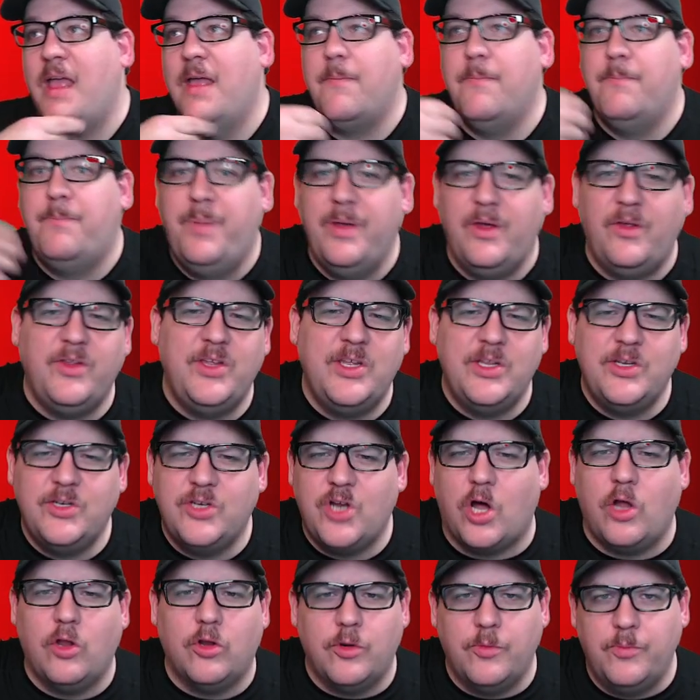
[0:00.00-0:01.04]

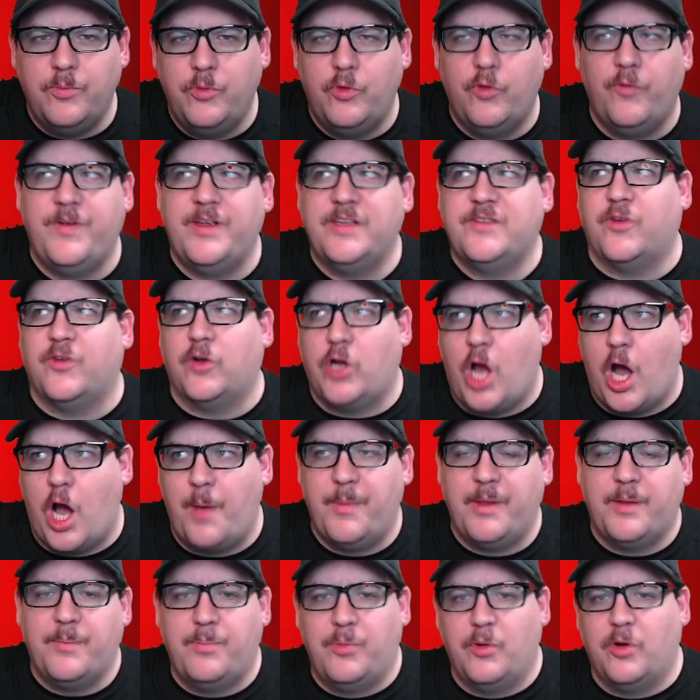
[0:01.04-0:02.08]
Billion-dollar movies for
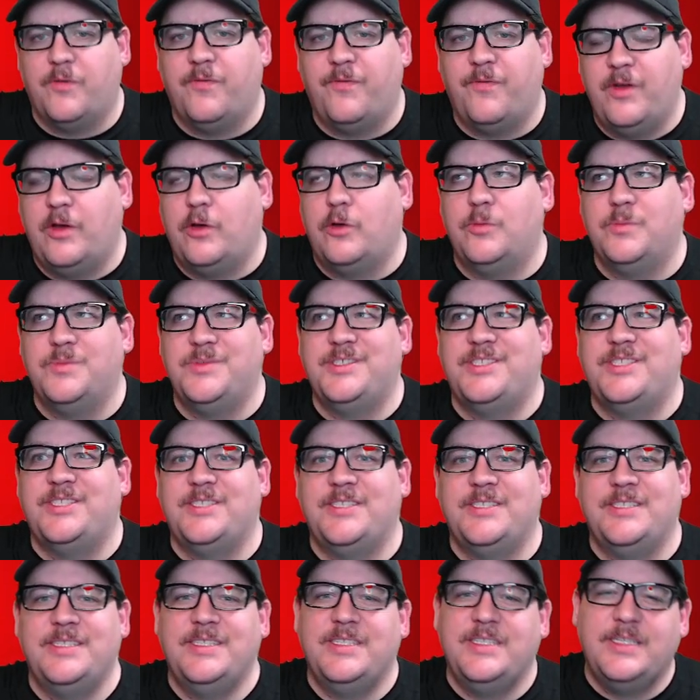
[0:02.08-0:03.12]
comic book films
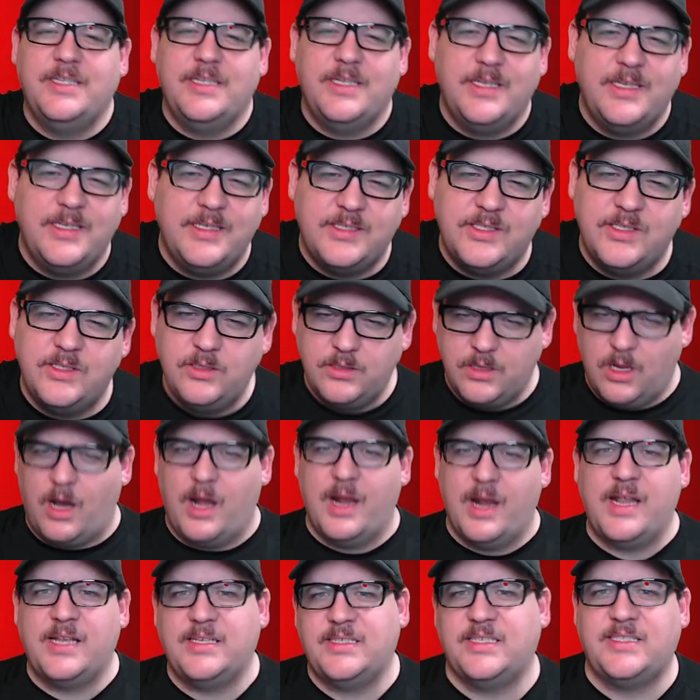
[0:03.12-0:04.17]
is not
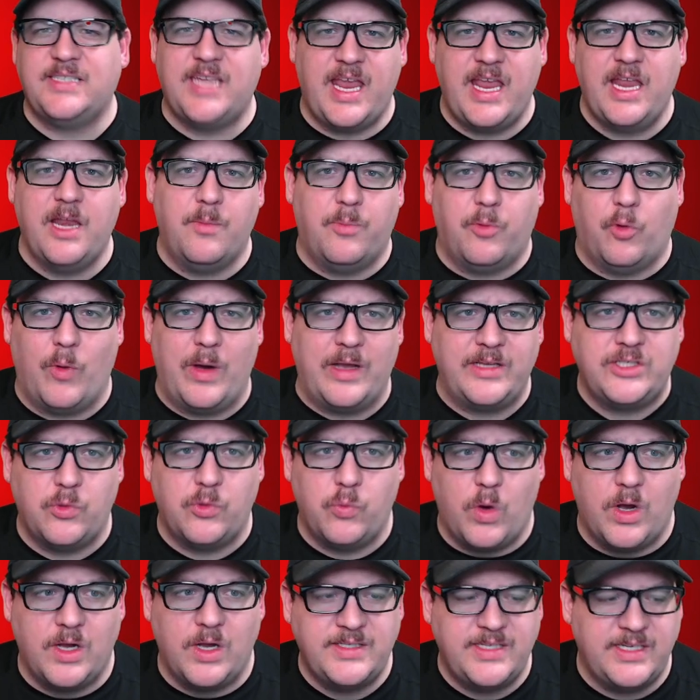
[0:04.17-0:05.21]
as attainable as it
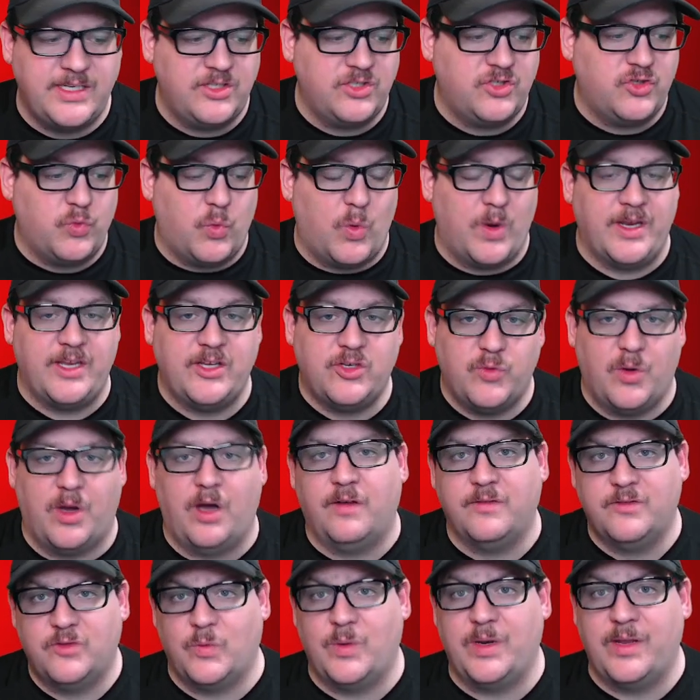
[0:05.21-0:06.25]
was in
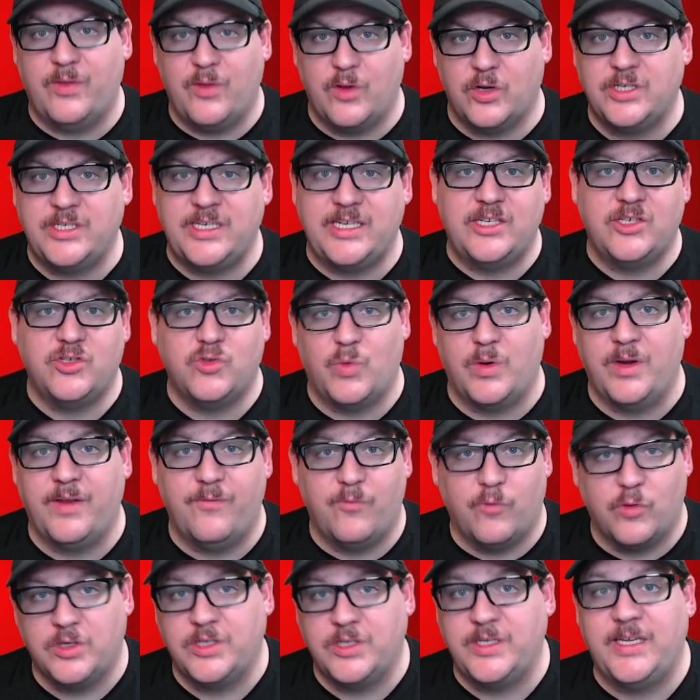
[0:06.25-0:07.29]
2012, 2013,
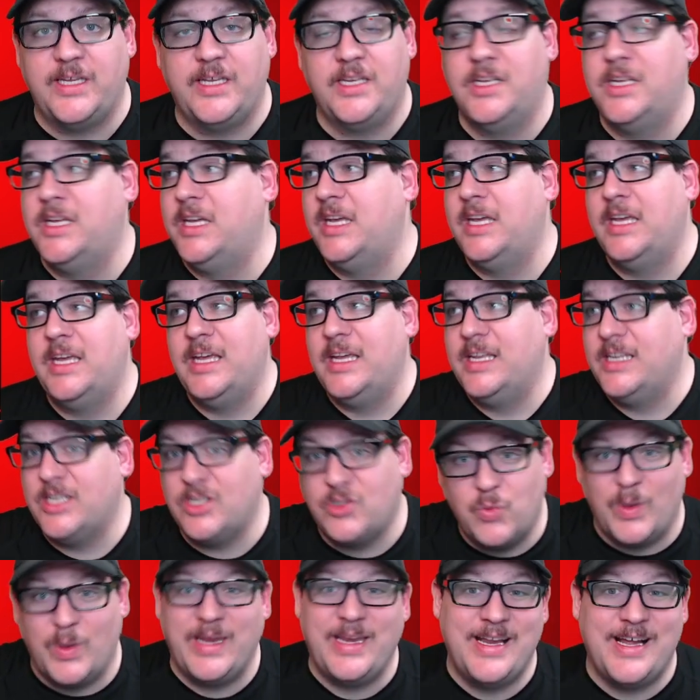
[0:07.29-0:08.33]
2014 to
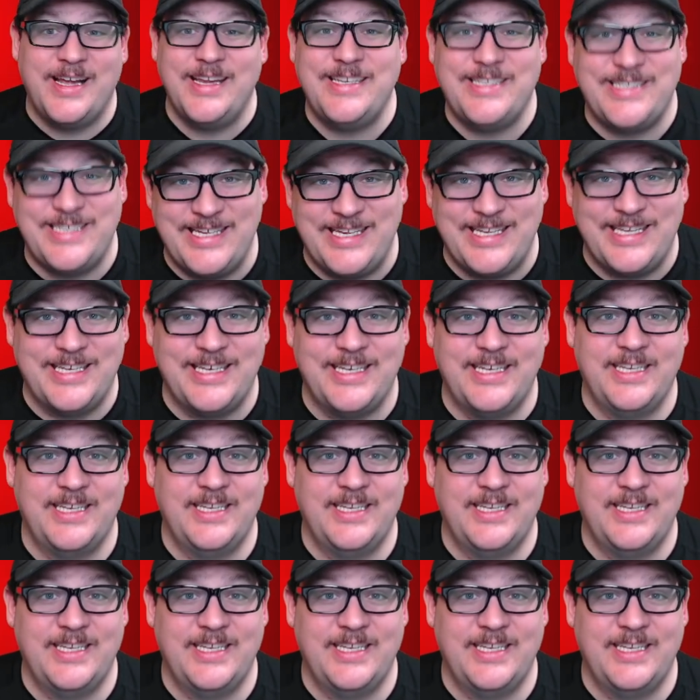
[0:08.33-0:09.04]
2019.